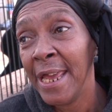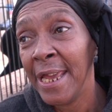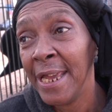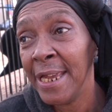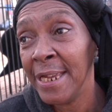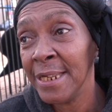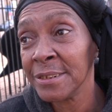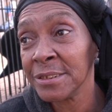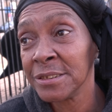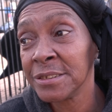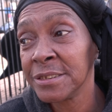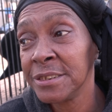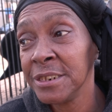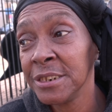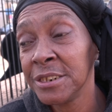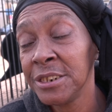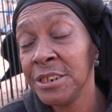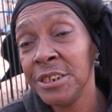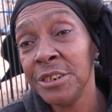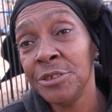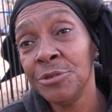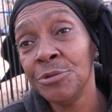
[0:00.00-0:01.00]
As a
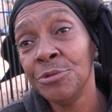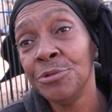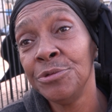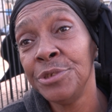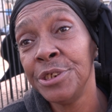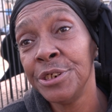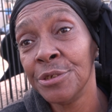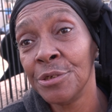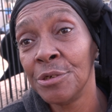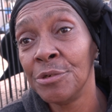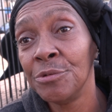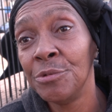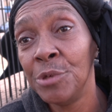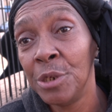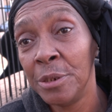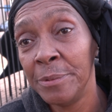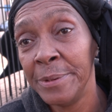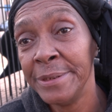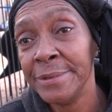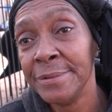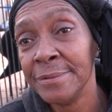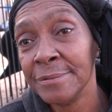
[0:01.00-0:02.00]
60-year-old
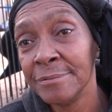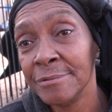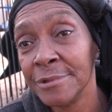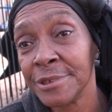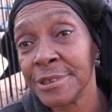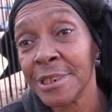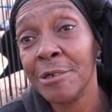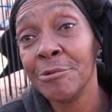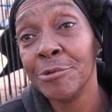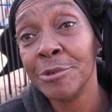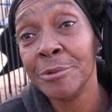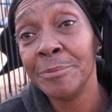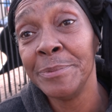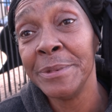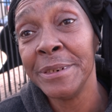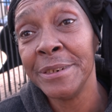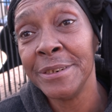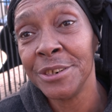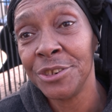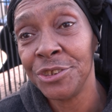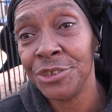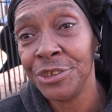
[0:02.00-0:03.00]
woman, which I will be
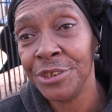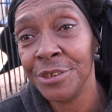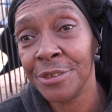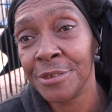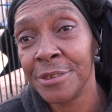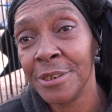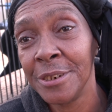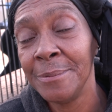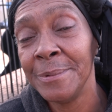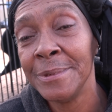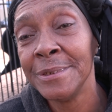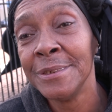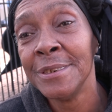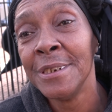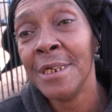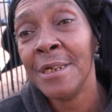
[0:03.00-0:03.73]
this year coming.